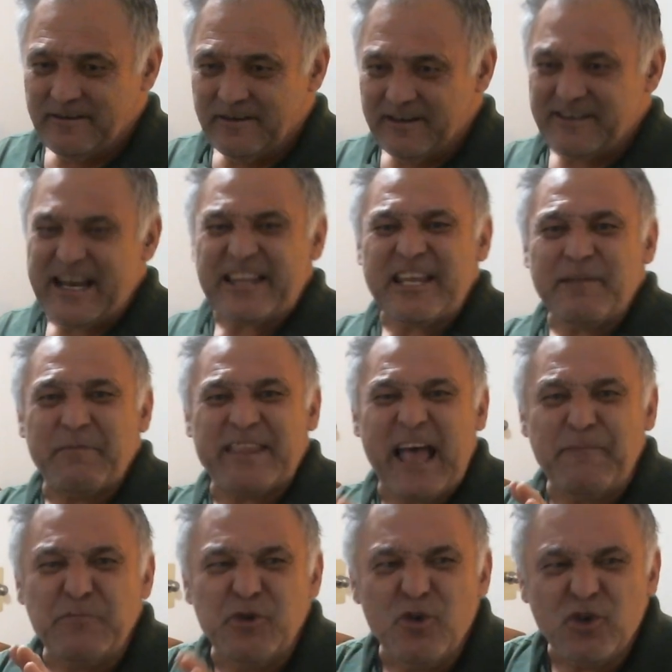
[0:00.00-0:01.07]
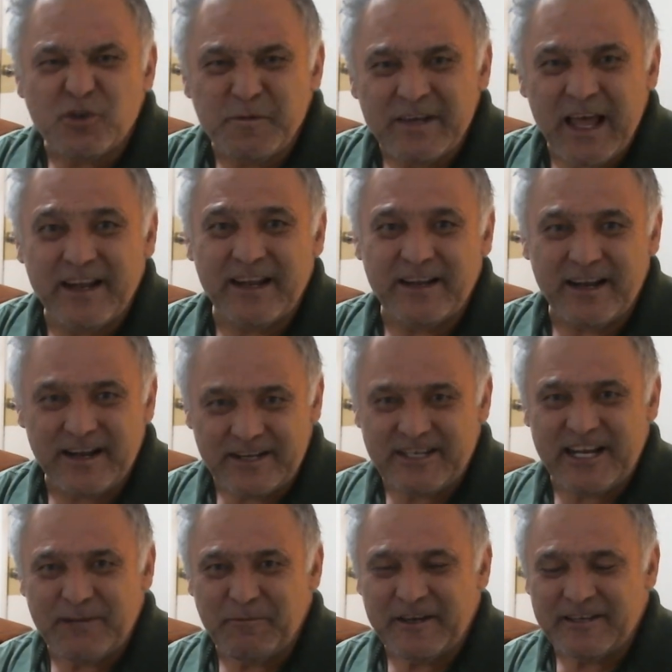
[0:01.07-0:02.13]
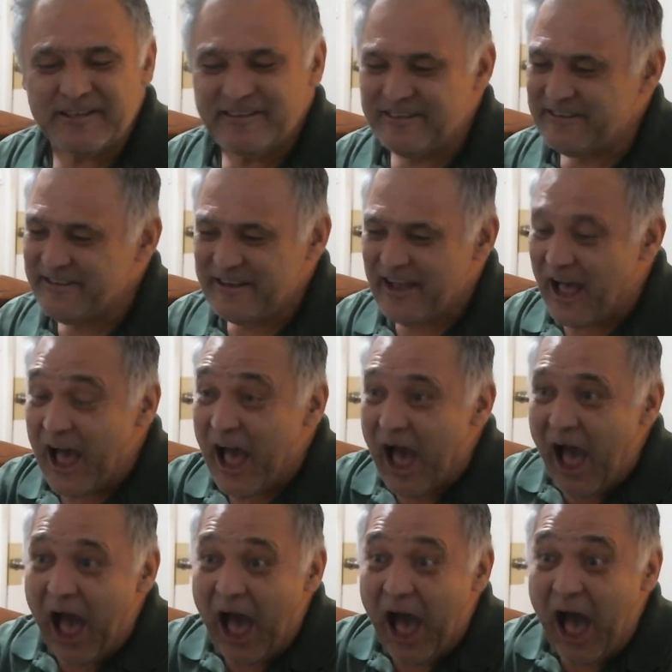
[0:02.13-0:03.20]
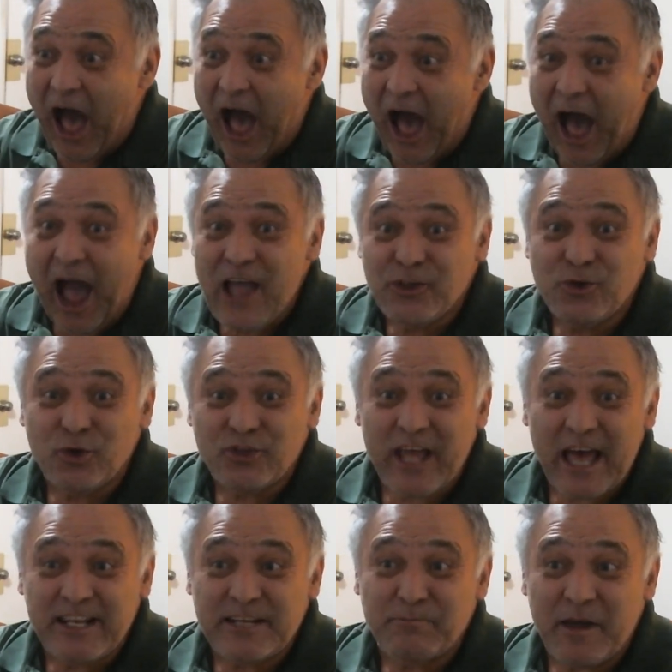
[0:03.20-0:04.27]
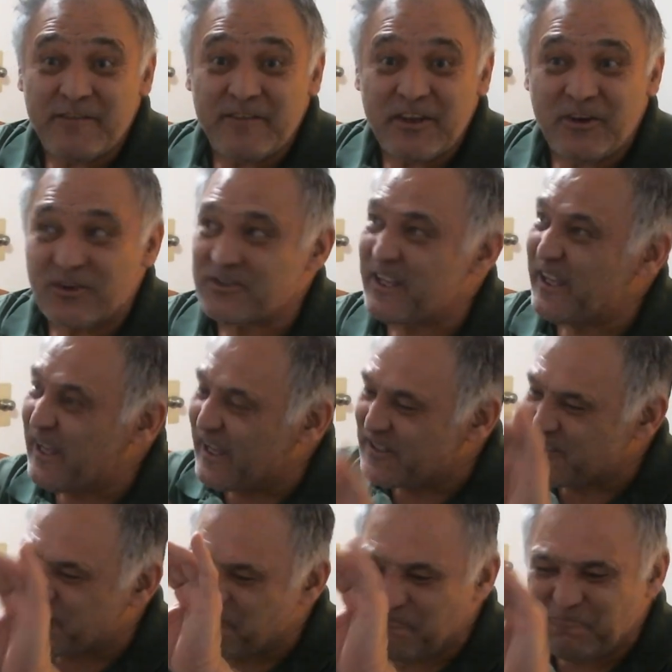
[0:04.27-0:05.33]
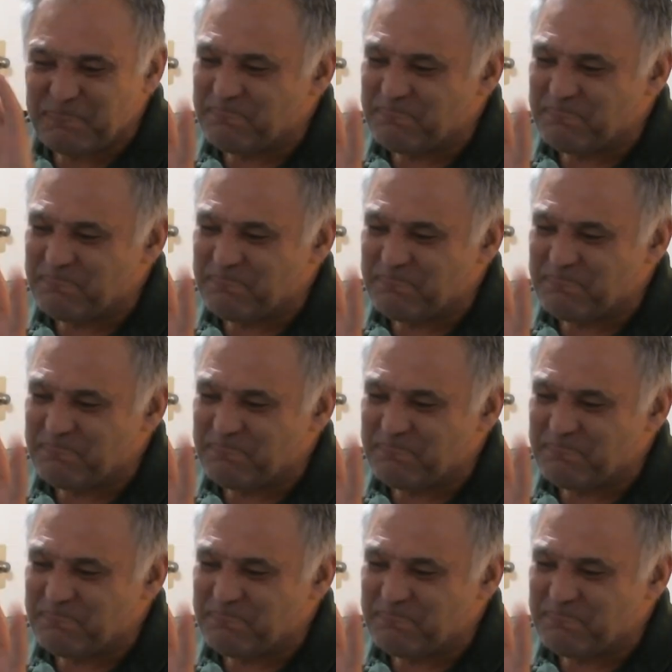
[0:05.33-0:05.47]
It's nothing but amusement and entertainment. I don't edit my videos. It's